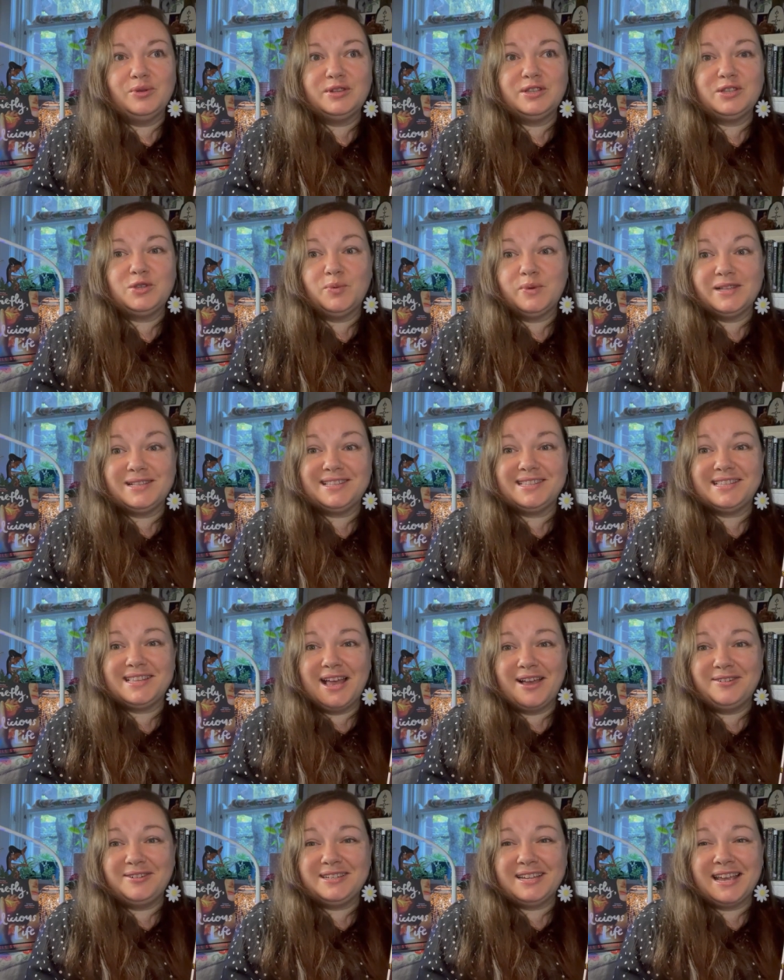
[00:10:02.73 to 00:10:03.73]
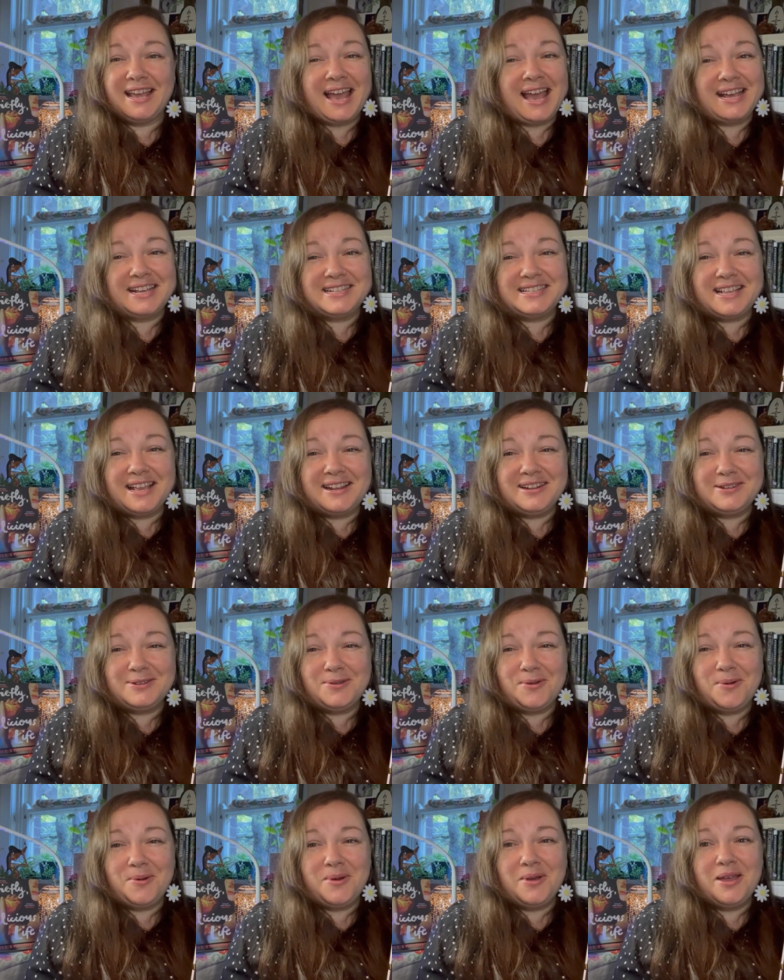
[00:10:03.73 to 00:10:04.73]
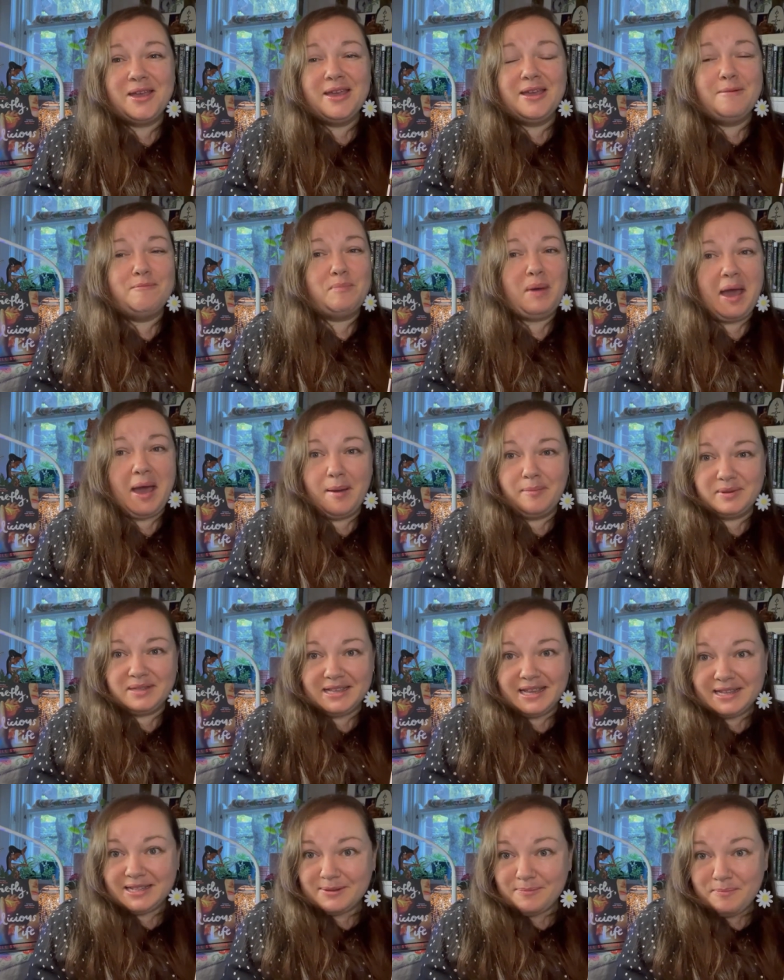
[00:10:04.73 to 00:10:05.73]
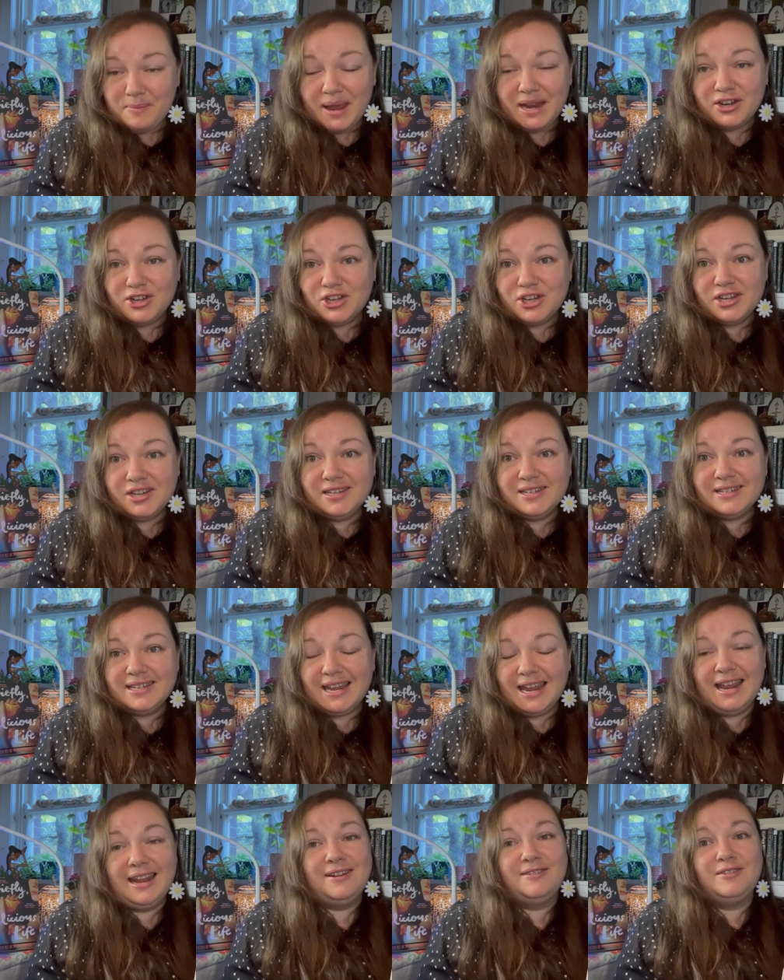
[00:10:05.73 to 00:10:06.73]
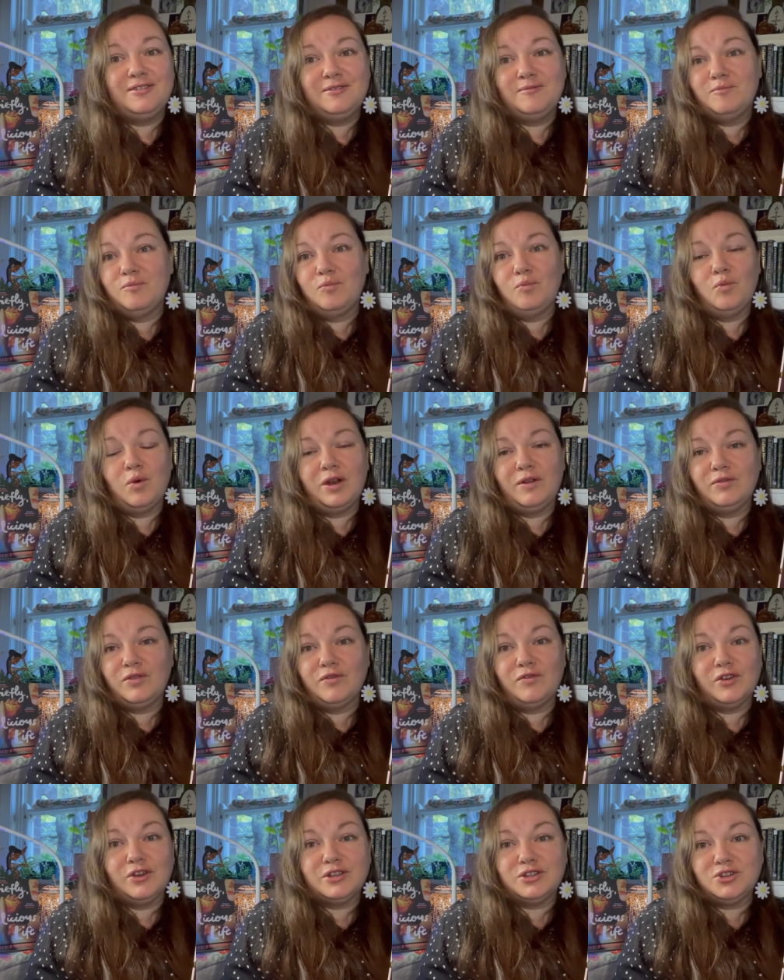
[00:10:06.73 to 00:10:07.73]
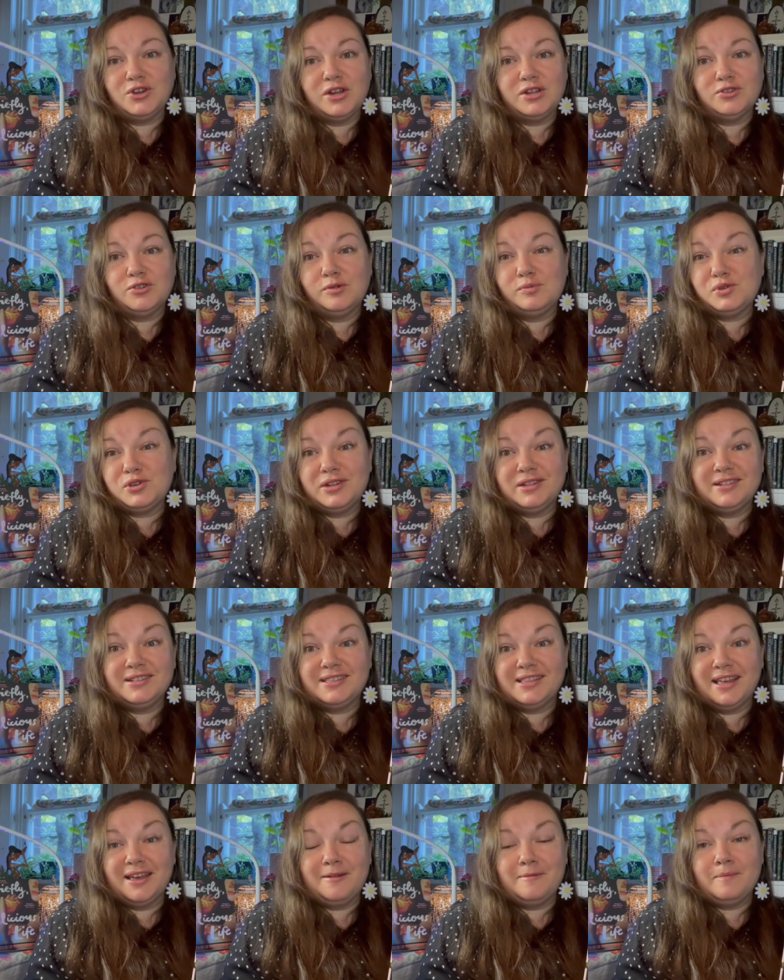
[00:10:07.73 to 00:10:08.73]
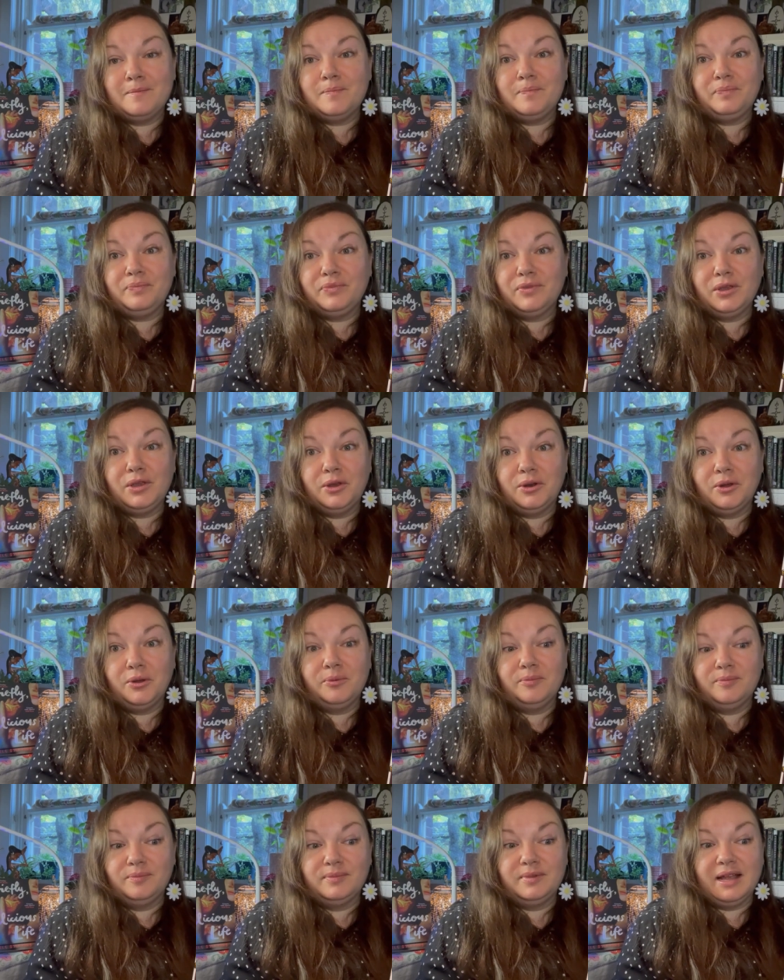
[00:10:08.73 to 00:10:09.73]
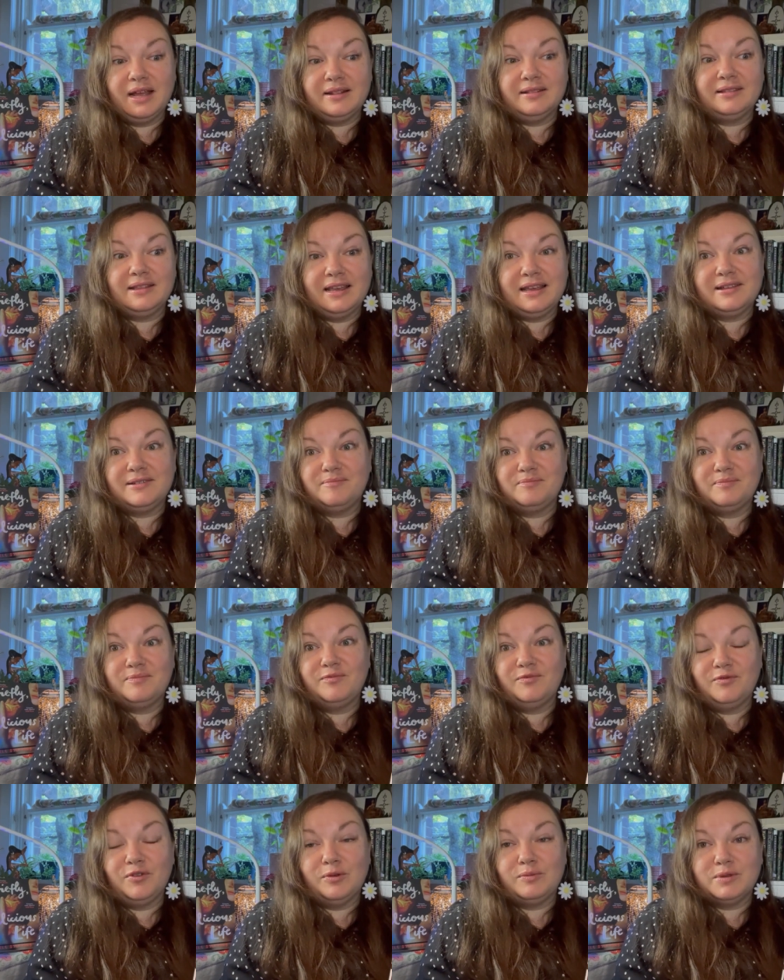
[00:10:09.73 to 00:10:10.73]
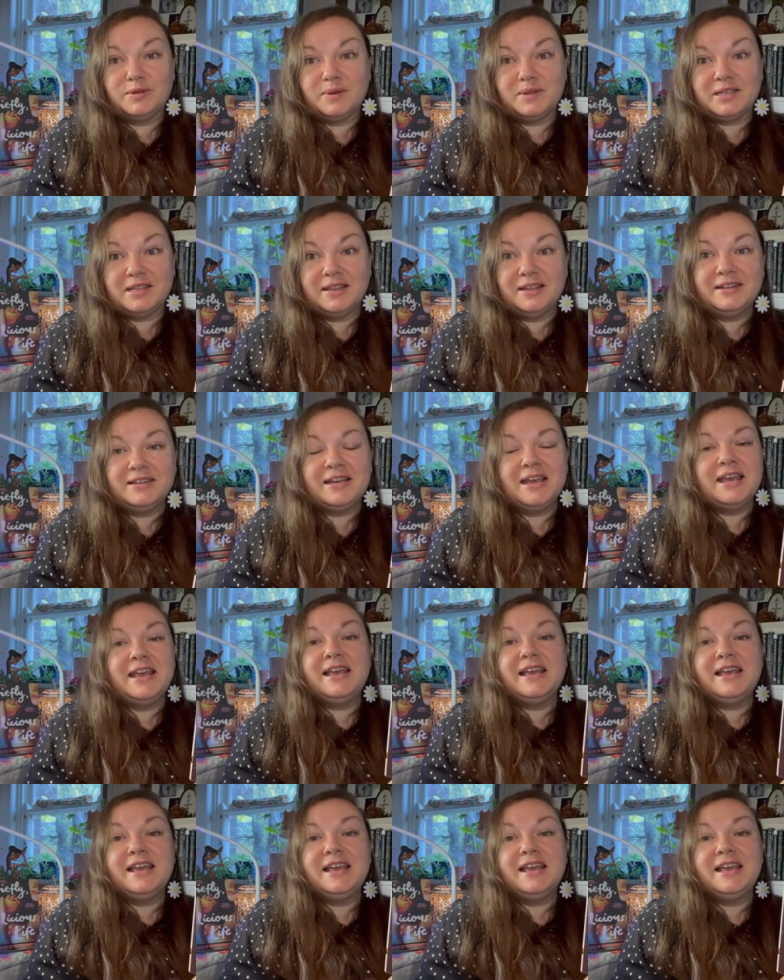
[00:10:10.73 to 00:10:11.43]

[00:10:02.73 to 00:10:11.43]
Swiss sounding accent or perhaps it's mentioned in one of the first transcriptions that, you know, that they're from Switzerland.